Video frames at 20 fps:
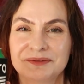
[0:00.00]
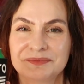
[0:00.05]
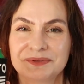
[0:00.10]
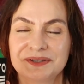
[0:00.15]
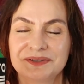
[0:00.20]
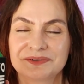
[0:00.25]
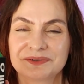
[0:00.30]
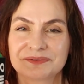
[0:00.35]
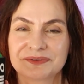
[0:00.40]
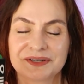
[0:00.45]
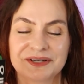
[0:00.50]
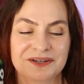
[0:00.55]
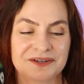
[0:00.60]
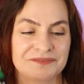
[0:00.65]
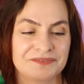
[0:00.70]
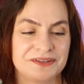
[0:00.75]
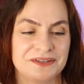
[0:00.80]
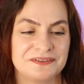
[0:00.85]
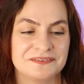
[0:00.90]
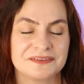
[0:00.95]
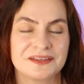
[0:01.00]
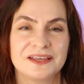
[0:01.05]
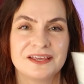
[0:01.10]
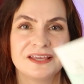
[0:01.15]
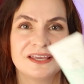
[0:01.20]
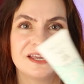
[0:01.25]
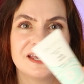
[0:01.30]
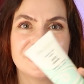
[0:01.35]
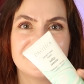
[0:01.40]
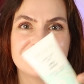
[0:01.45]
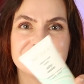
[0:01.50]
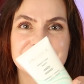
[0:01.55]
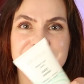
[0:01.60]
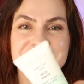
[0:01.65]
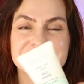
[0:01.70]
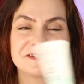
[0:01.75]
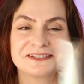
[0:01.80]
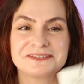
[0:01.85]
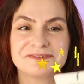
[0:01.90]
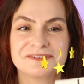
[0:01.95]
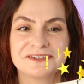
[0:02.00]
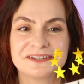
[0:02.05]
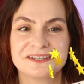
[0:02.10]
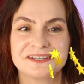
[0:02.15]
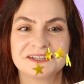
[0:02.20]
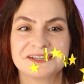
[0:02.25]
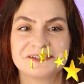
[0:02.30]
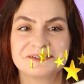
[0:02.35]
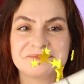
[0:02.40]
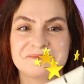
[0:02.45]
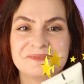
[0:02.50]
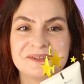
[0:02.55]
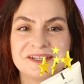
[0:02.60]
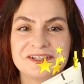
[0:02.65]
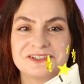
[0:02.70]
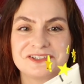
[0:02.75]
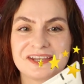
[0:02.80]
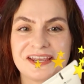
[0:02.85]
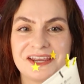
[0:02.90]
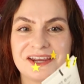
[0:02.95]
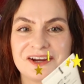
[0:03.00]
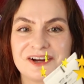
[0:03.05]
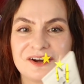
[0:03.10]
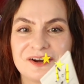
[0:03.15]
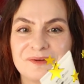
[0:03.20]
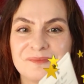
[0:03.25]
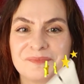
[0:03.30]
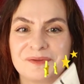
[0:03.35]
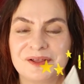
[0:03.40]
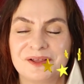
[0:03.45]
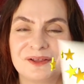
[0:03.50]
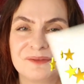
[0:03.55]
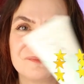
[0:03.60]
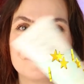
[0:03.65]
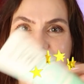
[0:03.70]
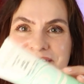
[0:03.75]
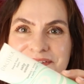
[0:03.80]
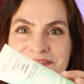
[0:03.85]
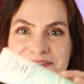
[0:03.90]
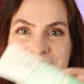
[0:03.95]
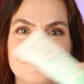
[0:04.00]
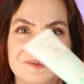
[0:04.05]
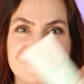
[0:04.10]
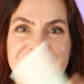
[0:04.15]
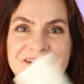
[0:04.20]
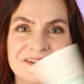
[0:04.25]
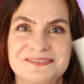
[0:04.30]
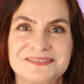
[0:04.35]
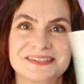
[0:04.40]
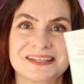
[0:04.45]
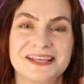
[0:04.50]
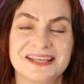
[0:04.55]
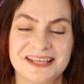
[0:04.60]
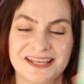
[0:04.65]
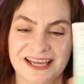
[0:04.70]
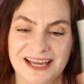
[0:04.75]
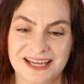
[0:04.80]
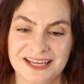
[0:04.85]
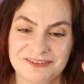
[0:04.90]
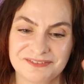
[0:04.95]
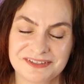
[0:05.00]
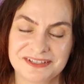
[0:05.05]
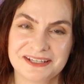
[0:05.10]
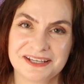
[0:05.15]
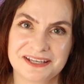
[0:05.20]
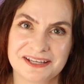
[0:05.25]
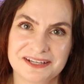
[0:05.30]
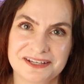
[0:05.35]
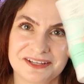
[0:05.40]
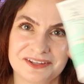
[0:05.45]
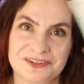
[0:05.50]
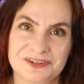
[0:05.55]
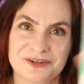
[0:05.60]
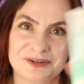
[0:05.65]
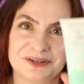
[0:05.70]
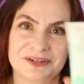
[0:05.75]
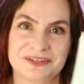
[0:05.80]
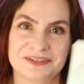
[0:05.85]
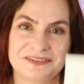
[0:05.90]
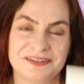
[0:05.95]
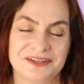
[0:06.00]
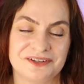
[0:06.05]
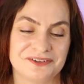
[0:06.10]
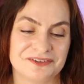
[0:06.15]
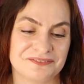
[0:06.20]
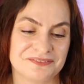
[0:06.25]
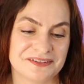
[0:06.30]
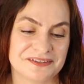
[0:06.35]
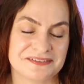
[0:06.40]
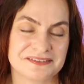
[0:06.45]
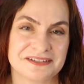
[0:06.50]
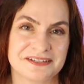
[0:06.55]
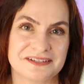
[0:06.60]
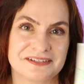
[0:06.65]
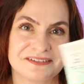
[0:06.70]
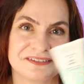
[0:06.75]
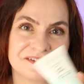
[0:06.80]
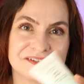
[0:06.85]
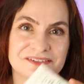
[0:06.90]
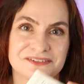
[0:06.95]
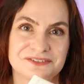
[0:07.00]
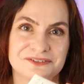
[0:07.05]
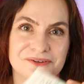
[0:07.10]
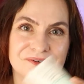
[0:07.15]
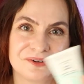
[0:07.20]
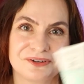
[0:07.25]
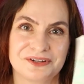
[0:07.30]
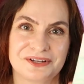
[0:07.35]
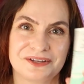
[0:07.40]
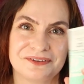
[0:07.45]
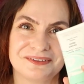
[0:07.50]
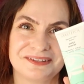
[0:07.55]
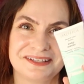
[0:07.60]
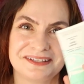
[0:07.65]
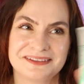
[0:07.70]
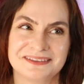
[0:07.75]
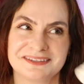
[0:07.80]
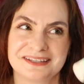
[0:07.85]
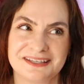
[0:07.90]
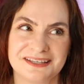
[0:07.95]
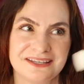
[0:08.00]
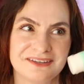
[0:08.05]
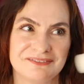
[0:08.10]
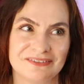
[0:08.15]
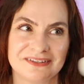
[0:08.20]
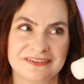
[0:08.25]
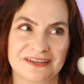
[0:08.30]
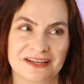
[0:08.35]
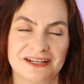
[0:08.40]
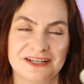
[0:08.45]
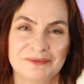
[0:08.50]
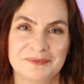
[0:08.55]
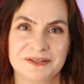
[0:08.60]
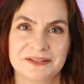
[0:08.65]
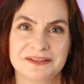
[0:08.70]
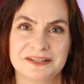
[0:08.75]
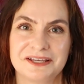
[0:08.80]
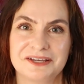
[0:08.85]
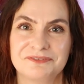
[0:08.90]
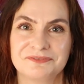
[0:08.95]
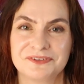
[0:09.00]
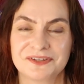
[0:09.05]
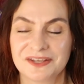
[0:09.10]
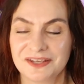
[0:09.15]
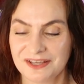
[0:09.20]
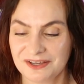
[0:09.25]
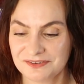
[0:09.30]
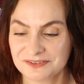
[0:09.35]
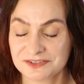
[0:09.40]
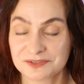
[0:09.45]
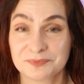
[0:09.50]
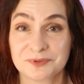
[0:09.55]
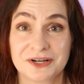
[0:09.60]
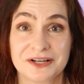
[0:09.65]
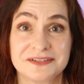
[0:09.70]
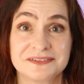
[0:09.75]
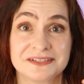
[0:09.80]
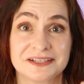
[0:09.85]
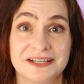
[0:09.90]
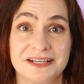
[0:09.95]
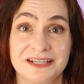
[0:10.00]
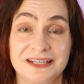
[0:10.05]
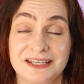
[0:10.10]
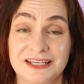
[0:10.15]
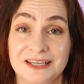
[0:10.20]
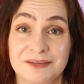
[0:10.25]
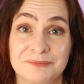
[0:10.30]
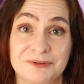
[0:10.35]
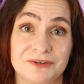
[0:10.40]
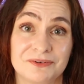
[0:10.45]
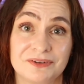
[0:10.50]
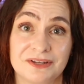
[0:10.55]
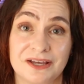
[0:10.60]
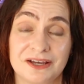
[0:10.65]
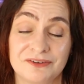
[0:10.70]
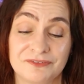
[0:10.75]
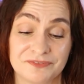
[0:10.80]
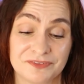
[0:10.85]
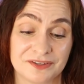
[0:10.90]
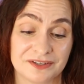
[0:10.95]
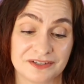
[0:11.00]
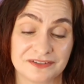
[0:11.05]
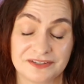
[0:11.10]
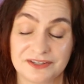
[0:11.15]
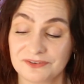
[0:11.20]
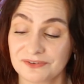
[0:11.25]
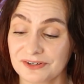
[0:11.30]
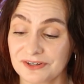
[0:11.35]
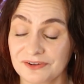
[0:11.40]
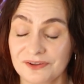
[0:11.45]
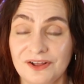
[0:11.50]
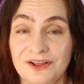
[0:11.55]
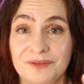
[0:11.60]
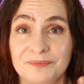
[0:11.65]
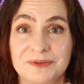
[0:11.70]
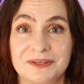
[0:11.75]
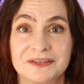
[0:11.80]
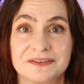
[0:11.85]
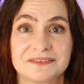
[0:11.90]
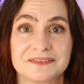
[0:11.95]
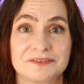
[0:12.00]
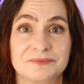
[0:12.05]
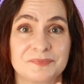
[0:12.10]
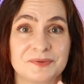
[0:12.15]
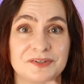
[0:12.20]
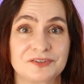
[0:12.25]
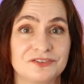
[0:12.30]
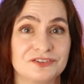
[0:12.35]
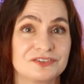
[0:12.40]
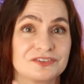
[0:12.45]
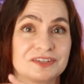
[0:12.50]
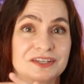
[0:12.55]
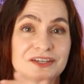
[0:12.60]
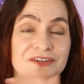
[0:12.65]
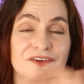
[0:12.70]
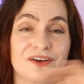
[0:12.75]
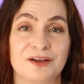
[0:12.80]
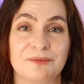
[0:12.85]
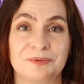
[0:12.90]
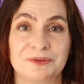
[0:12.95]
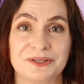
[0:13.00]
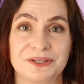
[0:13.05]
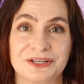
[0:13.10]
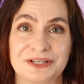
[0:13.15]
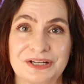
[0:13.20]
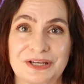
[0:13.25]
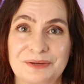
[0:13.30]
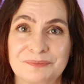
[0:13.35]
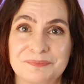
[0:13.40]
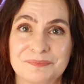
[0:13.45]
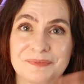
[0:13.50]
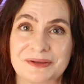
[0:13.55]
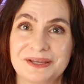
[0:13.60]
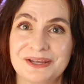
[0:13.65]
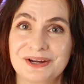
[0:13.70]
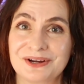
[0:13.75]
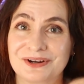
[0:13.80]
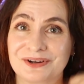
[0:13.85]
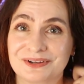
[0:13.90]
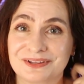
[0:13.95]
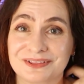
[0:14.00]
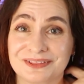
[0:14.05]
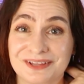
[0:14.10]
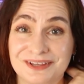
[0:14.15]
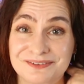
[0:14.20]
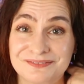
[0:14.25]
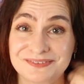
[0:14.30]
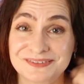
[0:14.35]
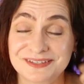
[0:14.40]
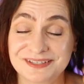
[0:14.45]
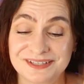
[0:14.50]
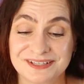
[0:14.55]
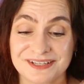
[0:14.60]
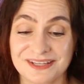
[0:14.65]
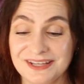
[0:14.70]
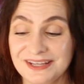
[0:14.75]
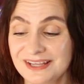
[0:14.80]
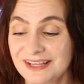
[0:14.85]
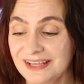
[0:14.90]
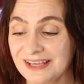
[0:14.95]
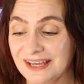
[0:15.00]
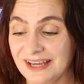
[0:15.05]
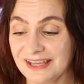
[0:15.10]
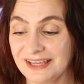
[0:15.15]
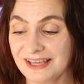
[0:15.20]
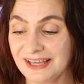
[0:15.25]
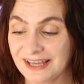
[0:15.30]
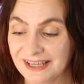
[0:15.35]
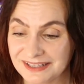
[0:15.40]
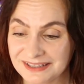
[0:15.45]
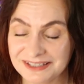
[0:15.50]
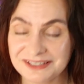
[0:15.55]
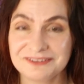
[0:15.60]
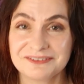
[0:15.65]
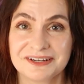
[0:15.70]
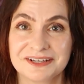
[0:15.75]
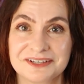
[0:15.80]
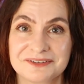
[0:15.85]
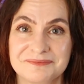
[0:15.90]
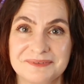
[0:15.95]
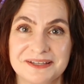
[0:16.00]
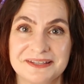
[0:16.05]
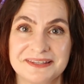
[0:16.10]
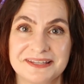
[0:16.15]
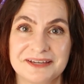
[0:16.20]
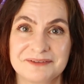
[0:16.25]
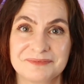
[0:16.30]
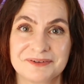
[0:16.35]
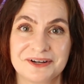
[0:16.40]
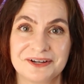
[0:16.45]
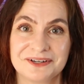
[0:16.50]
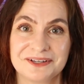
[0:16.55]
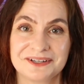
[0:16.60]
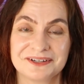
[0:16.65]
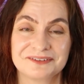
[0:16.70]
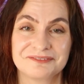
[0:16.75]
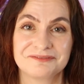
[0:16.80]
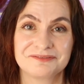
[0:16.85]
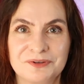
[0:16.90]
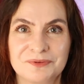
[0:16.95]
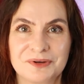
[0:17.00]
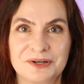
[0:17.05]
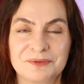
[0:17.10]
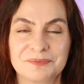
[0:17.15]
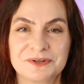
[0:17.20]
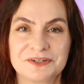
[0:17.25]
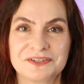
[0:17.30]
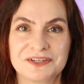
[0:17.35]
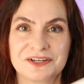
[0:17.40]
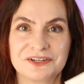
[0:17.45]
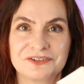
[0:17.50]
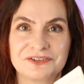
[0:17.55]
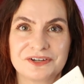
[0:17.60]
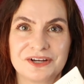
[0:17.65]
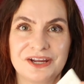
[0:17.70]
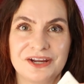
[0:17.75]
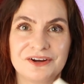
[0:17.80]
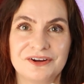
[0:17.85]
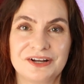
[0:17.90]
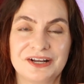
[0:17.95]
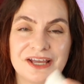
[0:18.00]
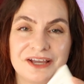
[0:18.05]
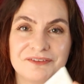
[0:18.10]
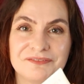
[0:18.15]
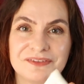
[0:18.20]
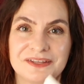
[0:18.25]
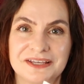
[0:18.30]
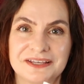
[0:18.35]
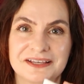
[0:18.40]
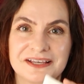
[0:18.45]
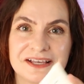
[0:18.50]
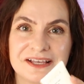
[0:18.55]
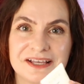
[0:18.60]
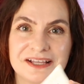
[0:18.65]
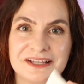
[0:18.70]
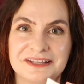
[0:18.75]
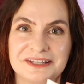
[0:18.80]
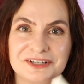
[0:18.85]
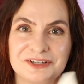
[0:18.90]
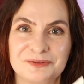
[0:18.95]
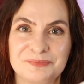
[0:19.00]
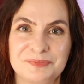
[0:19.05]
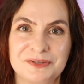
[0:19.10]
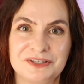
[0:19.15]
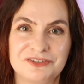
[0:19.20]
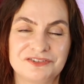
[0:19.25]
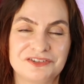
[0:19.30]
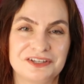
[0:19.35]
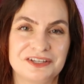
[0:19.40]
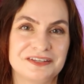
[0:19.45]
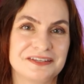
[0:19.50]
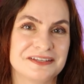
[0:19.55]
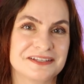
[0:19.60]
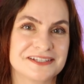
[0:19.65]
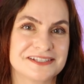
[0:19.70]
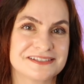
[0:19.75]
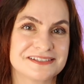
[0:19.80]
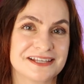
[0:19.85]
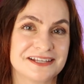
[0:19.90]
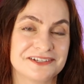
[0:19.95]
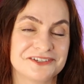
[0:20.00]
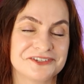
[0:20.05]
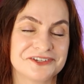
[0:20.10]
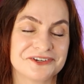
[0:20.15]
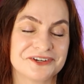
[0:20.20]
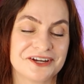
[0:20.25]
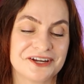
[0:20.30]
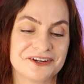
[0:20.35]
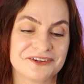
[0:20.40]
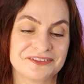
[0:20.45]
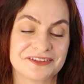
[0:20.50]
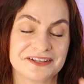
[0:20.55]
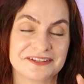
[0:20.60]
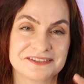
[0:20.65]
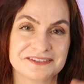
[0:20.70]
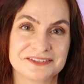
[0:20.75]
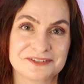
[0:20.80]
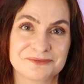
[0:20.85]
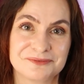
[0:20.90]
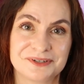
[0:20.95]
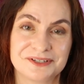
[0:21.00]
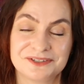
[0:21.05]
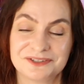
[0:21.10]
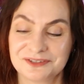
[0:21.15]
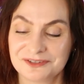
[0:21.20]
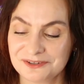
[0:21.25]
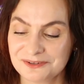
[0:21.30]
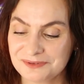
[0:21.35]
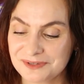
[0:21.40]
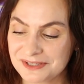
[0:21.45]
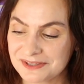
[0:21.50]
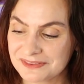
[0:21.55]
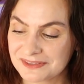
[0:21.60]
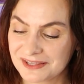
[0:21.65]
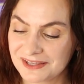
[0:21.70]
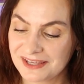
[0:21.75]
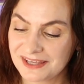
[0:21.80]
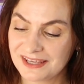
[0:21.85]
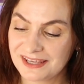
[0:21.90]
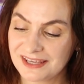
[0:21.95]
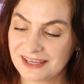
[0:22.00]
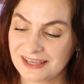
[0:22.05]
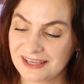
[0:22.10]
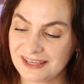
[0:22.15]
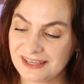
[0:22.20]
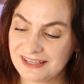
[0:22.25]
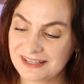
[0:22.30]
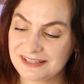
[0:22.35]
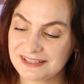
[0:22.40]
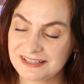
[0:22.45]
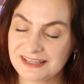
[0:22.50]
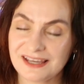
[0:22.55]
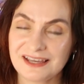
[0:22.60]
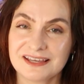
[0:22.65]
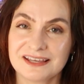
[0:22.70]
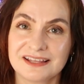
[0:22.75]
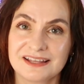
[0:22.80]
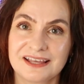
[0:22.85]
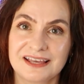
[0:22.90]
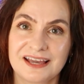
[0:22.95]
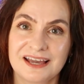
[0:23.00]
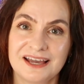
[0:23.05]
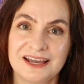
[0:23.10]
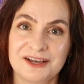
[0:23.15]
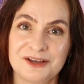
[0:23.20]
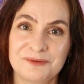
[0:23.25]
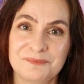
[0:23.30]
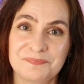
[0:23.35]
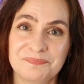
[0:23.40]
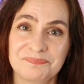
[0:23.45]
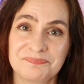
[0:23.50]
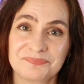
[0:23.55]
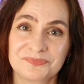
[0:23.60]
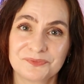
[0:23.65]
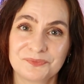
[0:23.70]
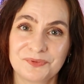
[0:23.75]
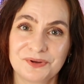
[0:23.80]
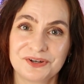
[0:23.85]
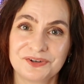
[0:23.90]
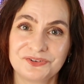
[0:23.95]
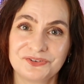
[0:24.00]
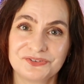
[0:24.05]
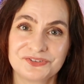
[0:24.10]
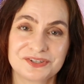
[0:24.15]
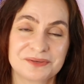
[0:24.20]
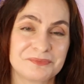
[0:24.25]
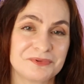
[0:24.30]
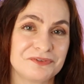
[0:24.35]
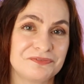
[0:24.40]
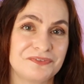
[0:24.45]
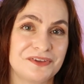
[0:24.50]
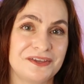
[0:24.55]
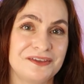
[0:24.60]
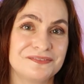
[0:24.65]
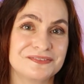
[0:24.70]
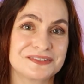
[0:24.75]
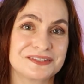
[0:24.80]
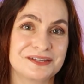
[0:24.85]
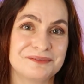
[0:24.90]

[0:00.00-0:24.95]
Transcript: Please don't run out of these. And the Pacifica Beach Hair Balm Salty Waves, I have to get another container of this. It is so good. I only think I have a tiny bit left. I was surprised that any came out of the container at all, because I've been just like gobbling it up. My hair loves it. I highly recommend that product. If you want to protect your hair and have like a little beachy scent to your hair, that's the one to go with. And yeah, what are your summer faves?